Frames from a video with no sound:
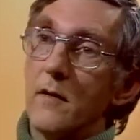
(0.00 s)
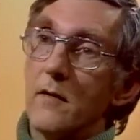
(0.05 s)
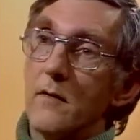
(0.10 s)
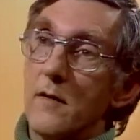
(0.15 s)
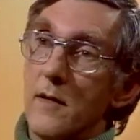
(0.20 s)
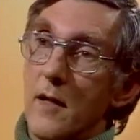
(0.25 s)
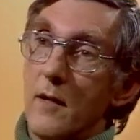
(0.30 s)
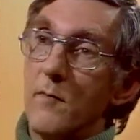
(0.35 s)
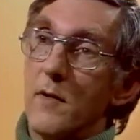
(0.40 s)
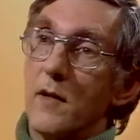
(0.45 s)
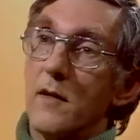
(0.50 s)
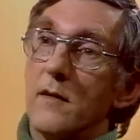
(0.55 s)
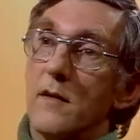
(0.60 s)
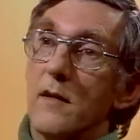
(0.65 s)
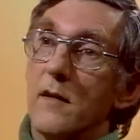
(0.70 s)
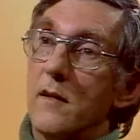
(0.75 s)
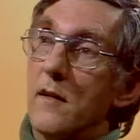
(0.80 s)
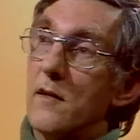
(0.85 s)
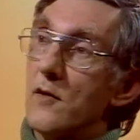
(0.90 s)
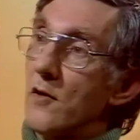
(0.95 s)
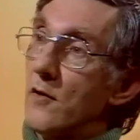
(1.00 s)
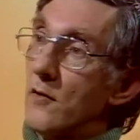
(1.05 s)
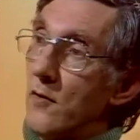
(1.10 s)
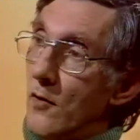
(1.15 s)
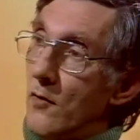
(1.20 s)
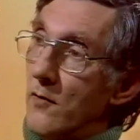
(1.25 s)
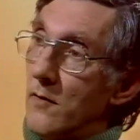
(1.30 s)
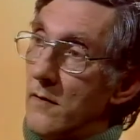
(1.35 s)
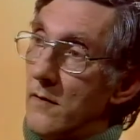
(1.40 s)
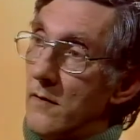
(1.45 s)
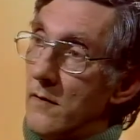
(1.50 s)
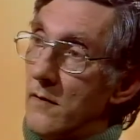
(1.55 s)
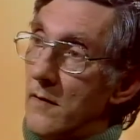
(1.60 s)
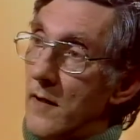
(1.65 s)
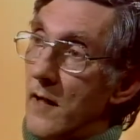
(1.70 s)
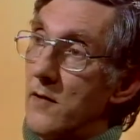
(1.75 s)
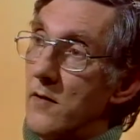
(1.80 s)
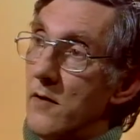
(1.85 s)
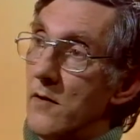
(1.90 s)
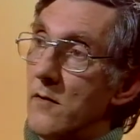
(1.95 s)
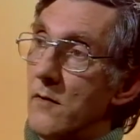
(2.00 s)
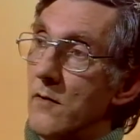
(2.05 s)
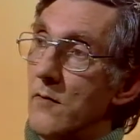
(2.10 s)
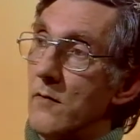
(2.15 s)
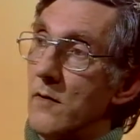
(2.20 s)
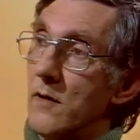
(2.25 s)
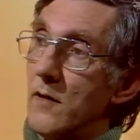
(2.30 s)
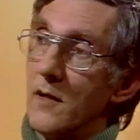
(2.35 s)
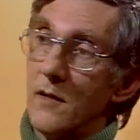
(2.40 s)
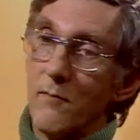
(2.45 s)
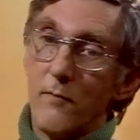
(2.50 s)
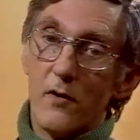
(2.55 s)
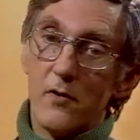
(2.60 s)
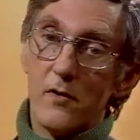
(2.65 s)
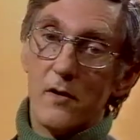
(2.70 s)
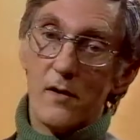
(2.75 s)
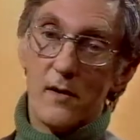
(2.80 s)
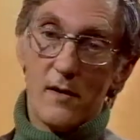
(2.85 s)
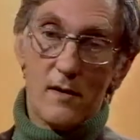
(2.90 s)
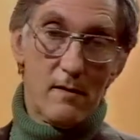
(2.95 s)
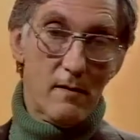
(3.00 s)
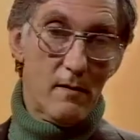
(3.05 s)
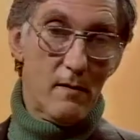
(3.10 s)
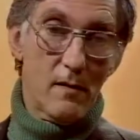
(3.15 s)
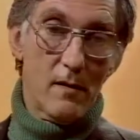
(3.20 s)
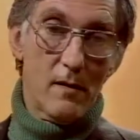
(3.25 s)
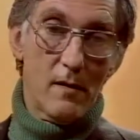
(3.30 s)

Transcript: To some extent, it's a non attitude, inasmuch as